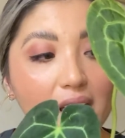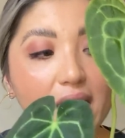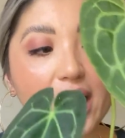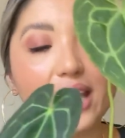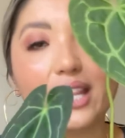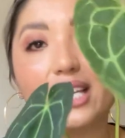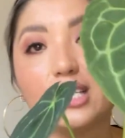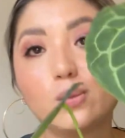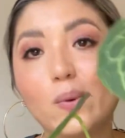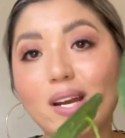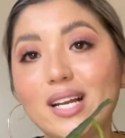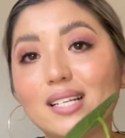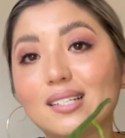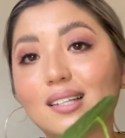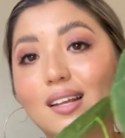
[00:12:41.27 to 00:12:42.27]
This one
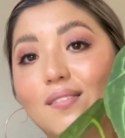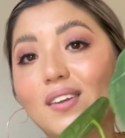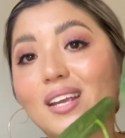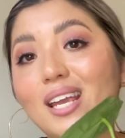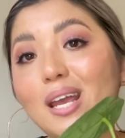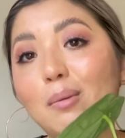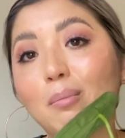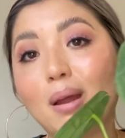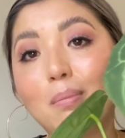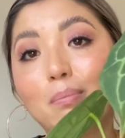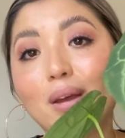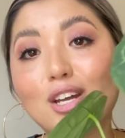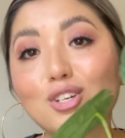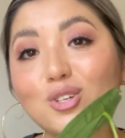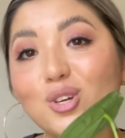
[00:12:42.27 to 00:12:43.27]
is living in my
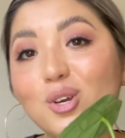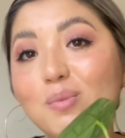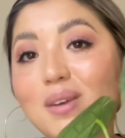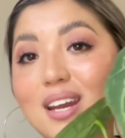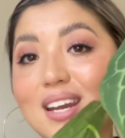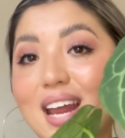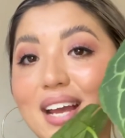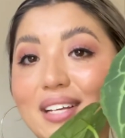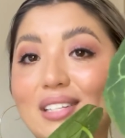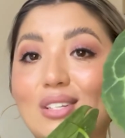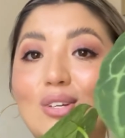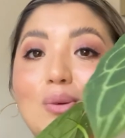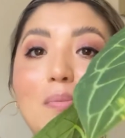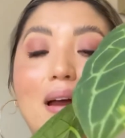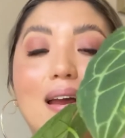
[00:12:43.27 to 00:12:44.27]
bedroom next
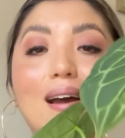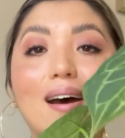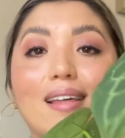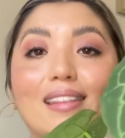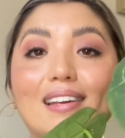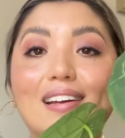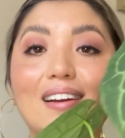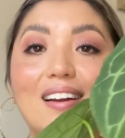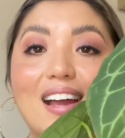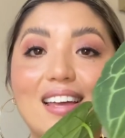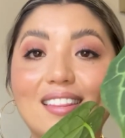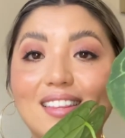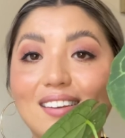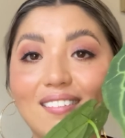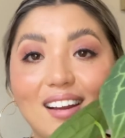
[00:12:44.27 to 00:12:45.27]
to my other
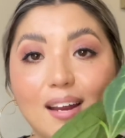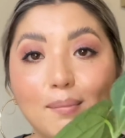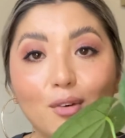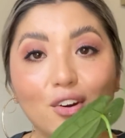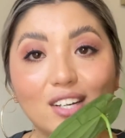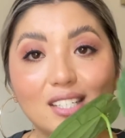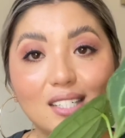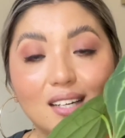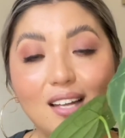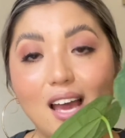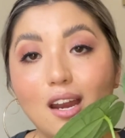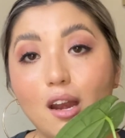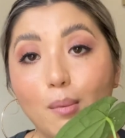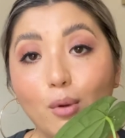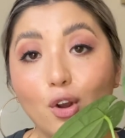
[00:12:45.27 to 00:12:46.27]
Anthurium
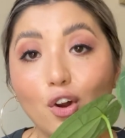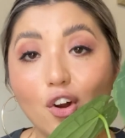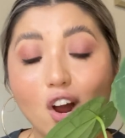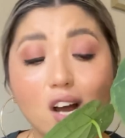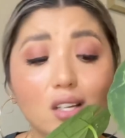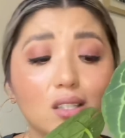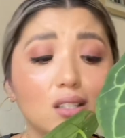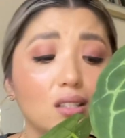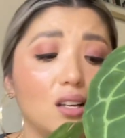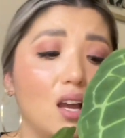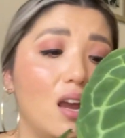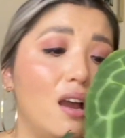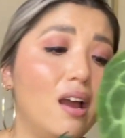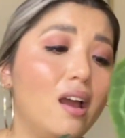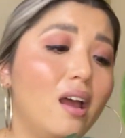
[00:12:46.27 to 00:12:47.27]
crystallinum cross,
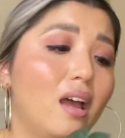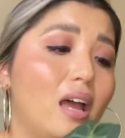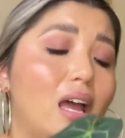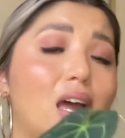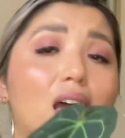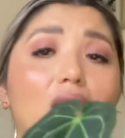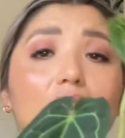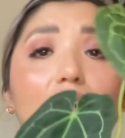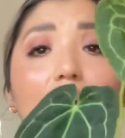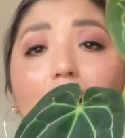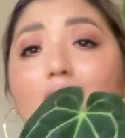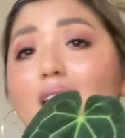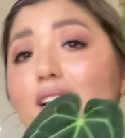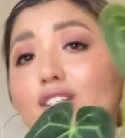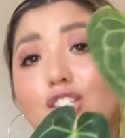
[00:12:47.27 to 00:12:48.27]
and
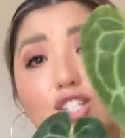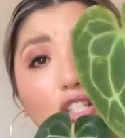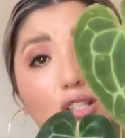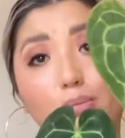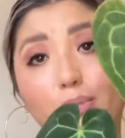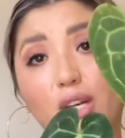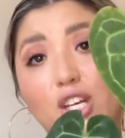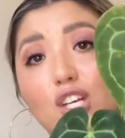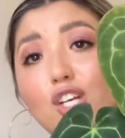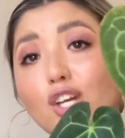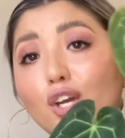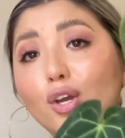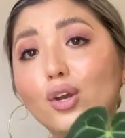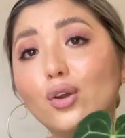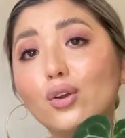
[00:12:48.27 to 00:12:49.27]
it's just
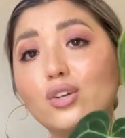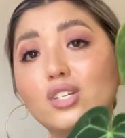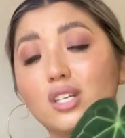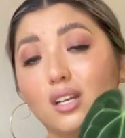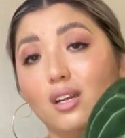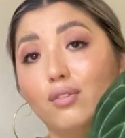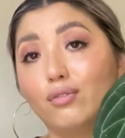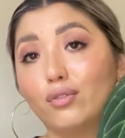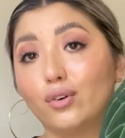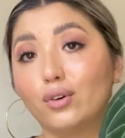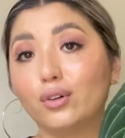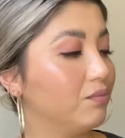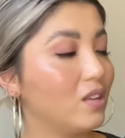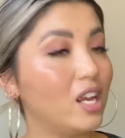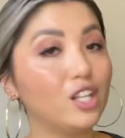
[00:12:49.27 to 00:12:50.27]

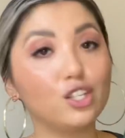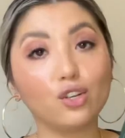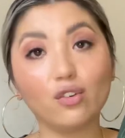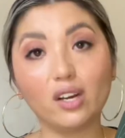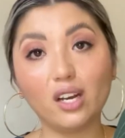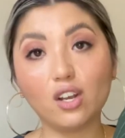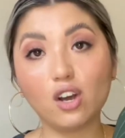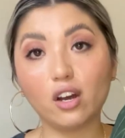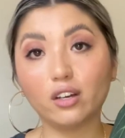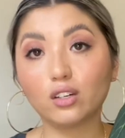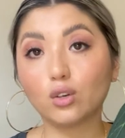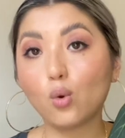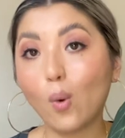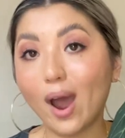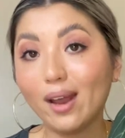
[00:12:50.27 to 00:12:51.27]
beautiful. It's already
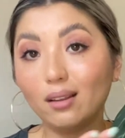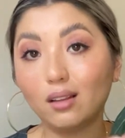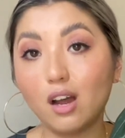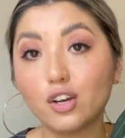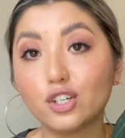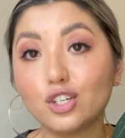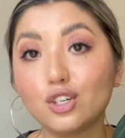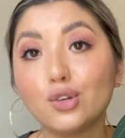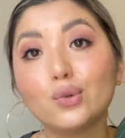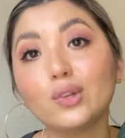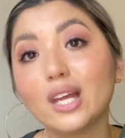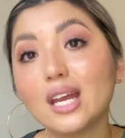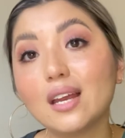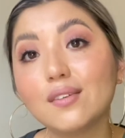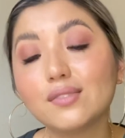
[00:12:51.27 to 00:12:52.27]
gotten quite large new
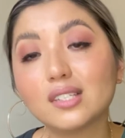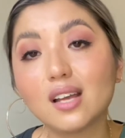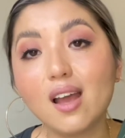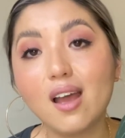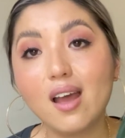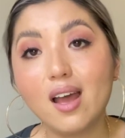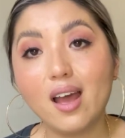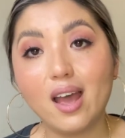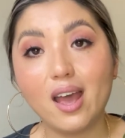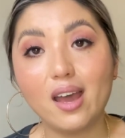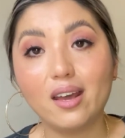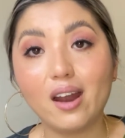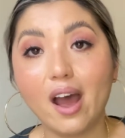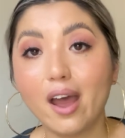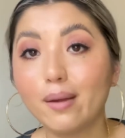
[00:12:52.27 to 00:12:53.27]
leaves,
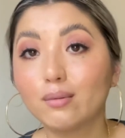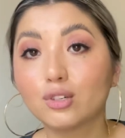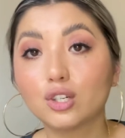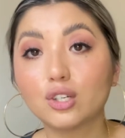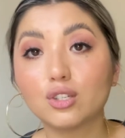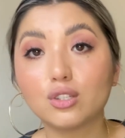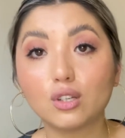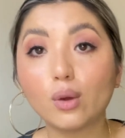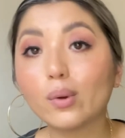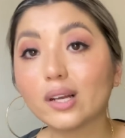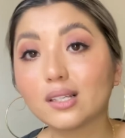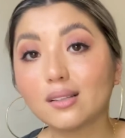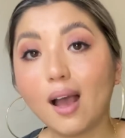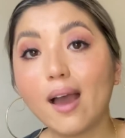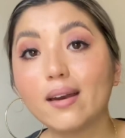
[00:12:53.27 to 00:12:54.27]
and I'm just so
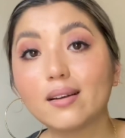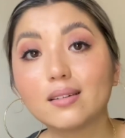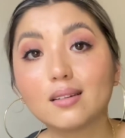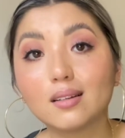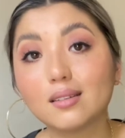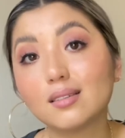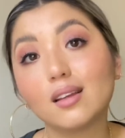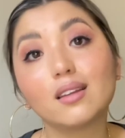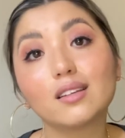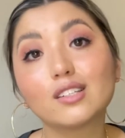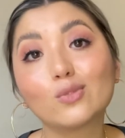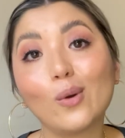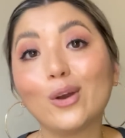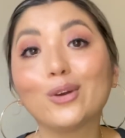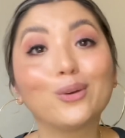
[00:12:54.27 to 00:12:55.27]
excited to see
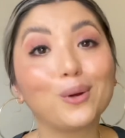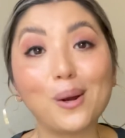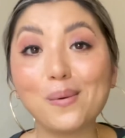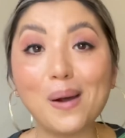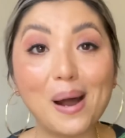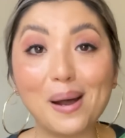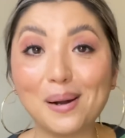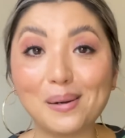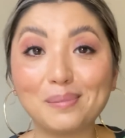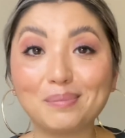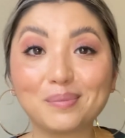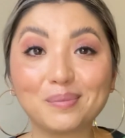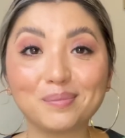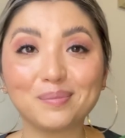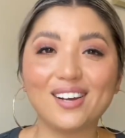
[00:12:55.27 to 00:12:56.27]
this one grow up.
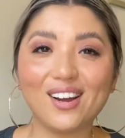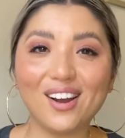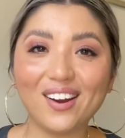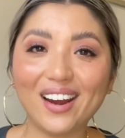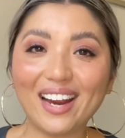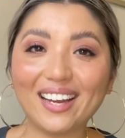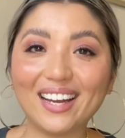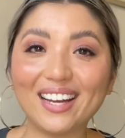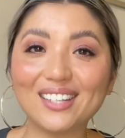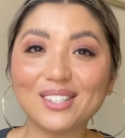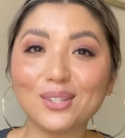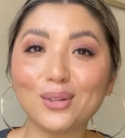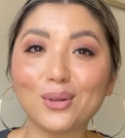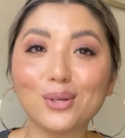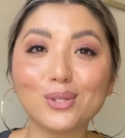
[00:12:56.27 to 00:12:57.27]
Alright guys,
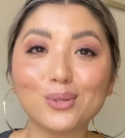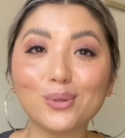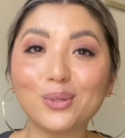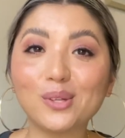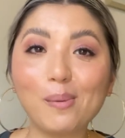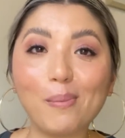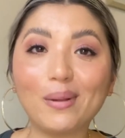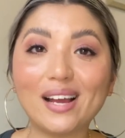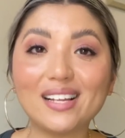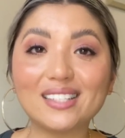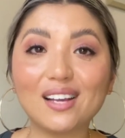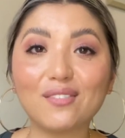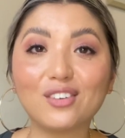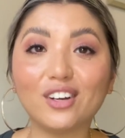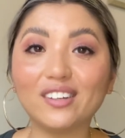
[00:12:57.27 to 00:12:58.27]
so those are all the plants
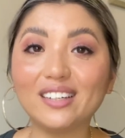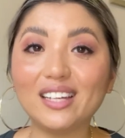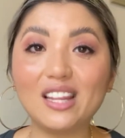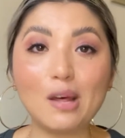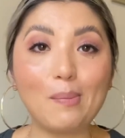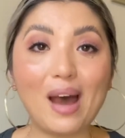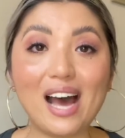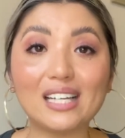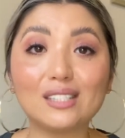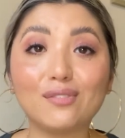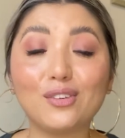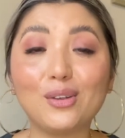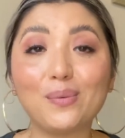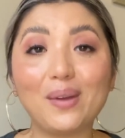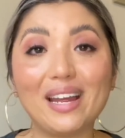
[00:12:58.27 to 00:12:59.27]
I've gotten in the past
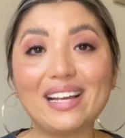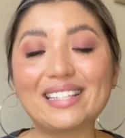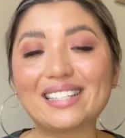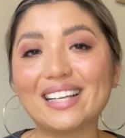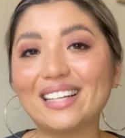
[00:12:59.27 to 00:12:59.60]
few weeks.